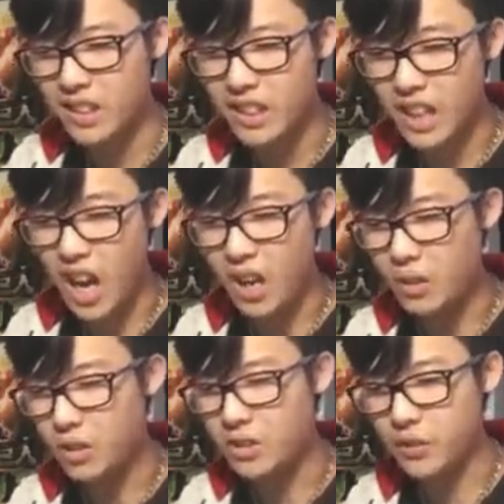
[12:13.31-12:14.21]
You got
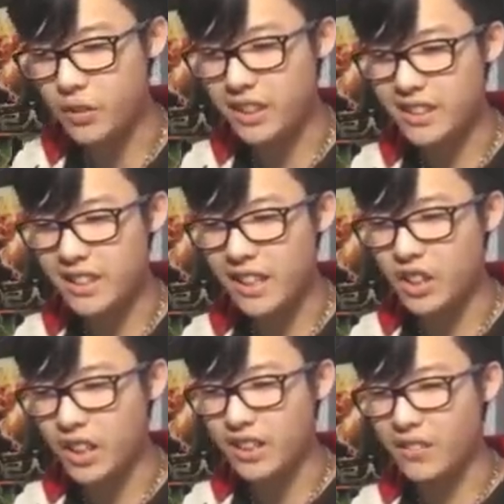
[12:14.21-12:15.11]
Aqua's Freeze Slide,
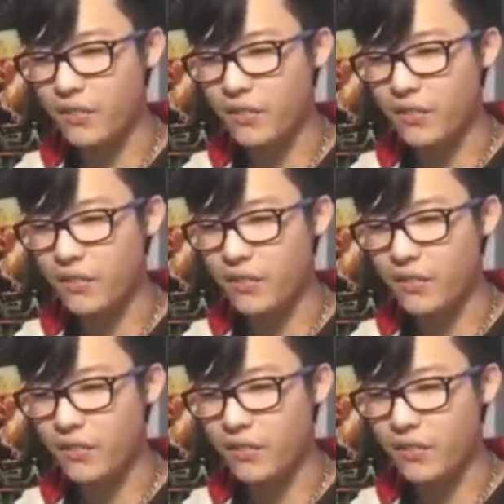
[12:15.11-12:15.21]
you got the